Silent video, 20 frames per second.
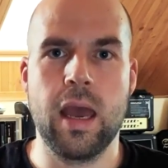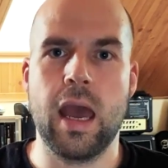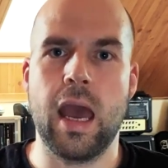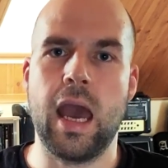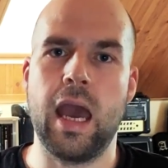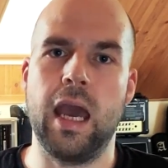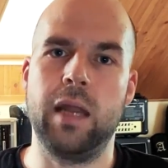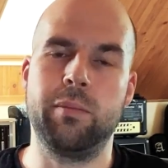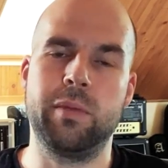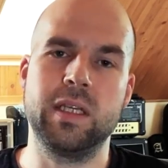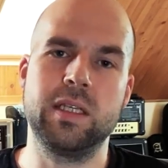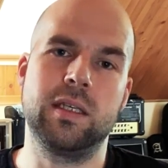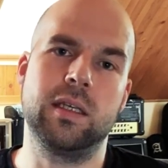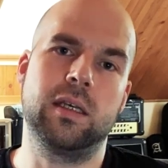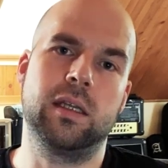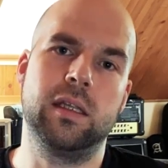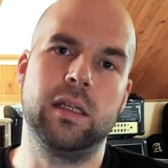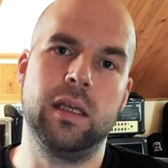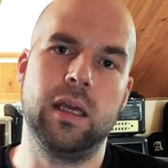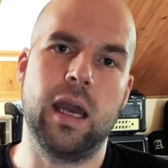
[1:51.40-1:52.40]
And
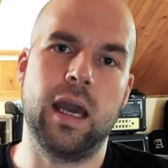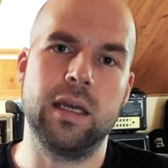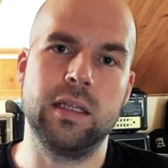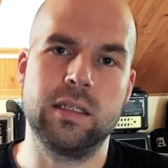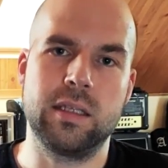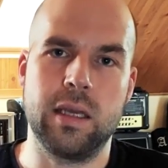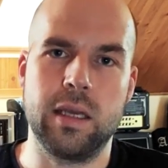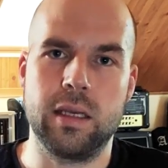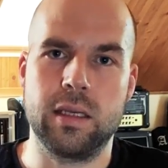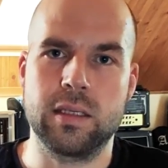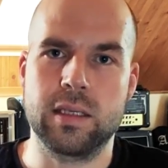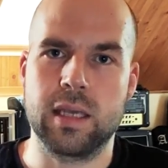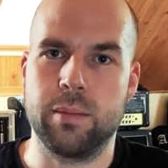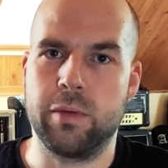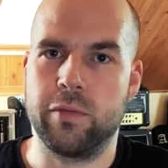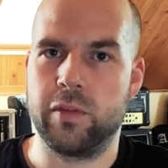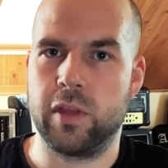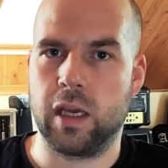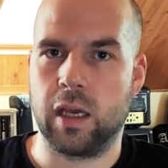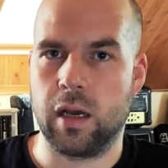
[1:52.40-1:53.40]
basically I take some
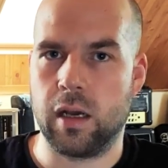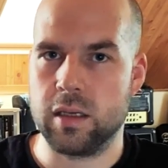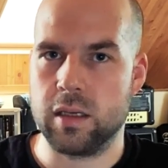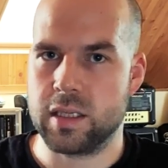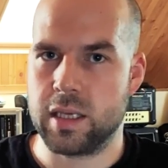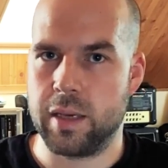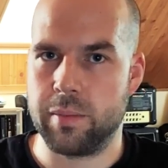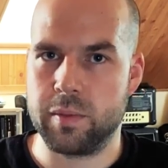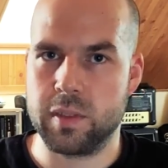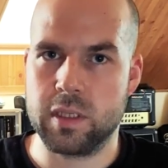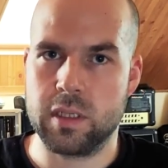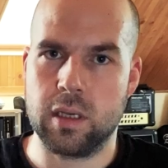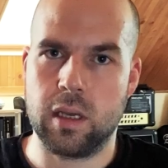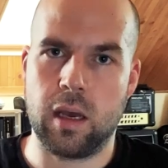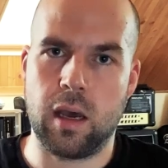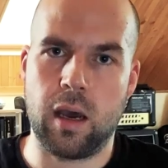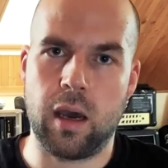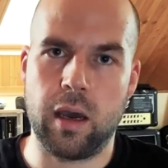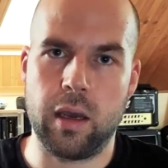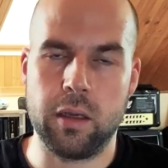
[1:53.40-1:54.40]
of the concepts
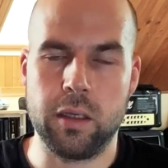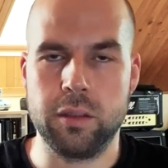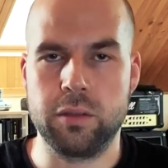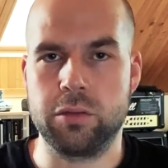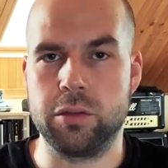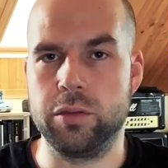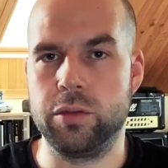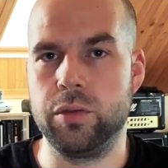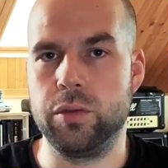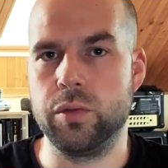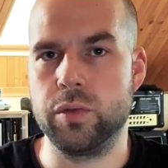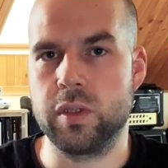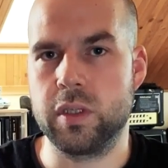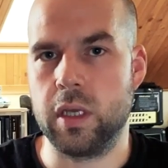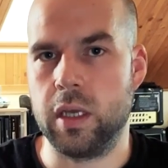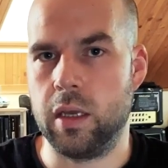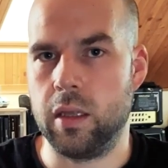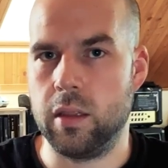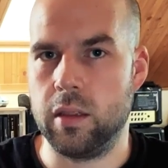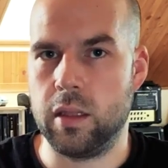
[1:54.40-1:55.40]
I introduced
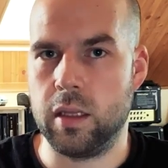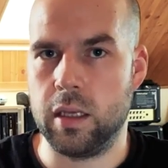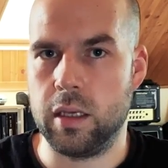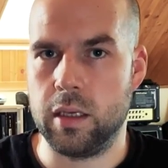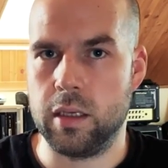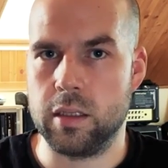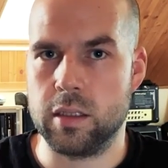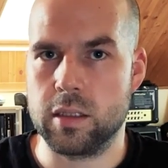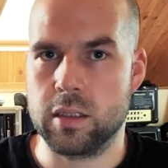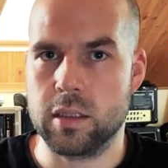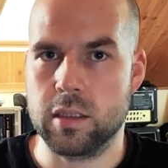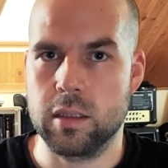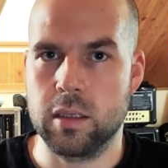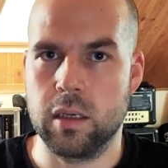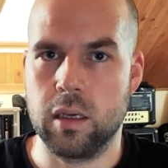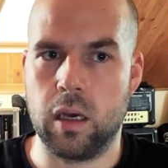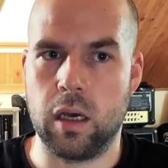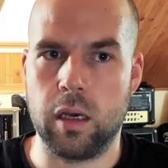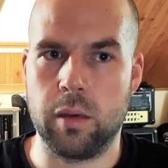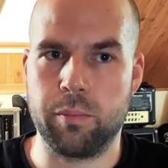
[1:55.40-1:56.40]
in these
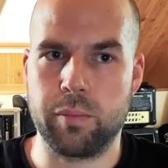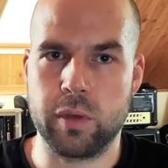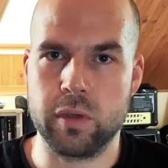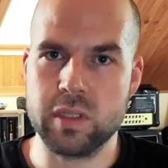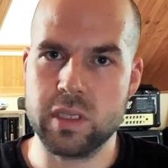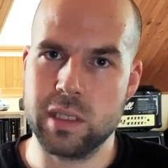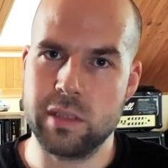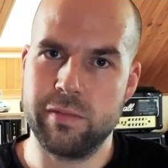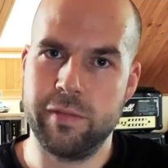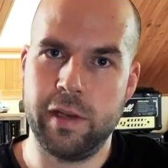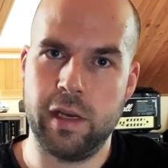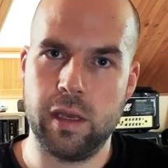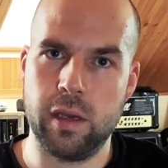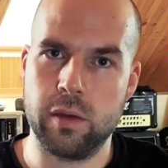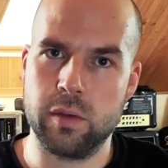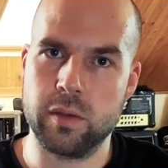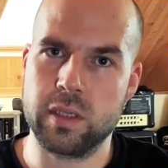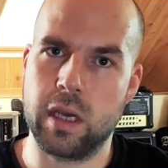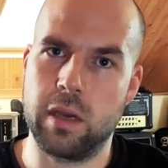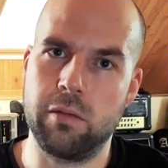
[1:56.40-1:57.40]
process
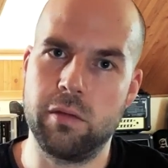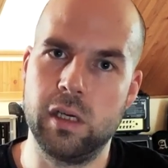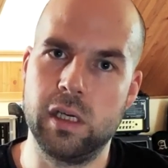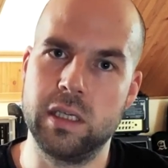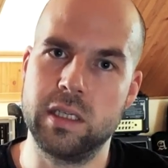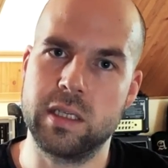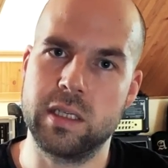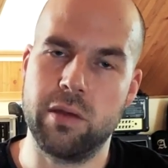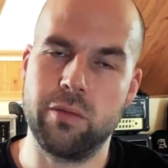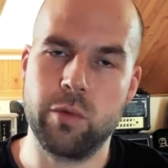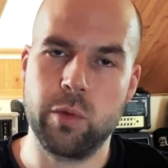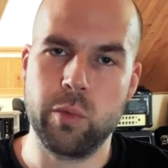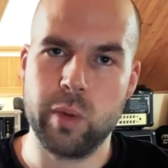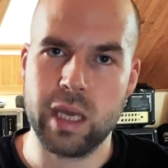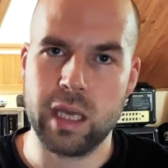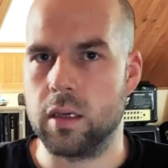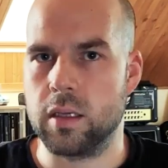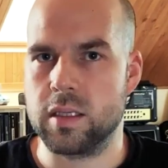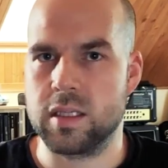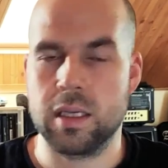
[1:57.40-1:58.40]
videos I release every
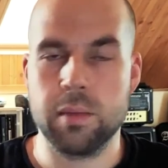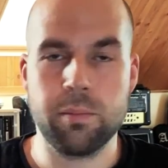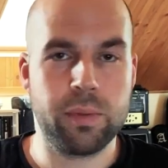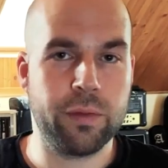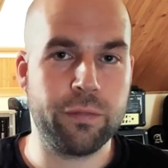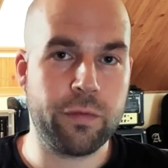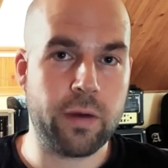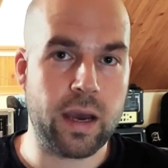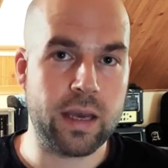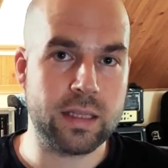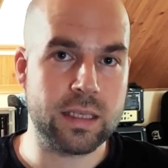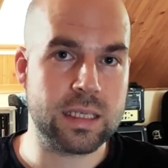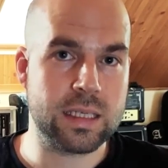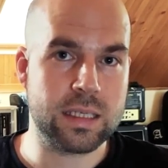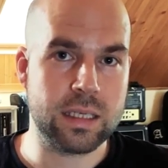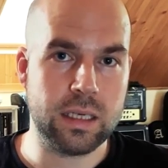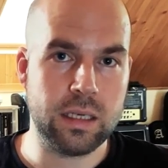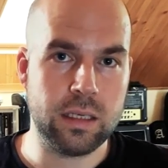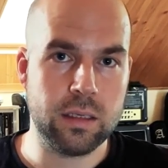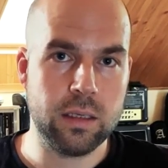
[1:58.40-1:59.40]
week, simplify the
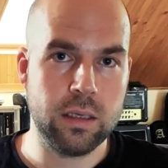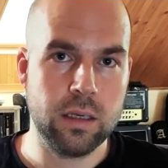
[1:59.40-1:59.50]
scene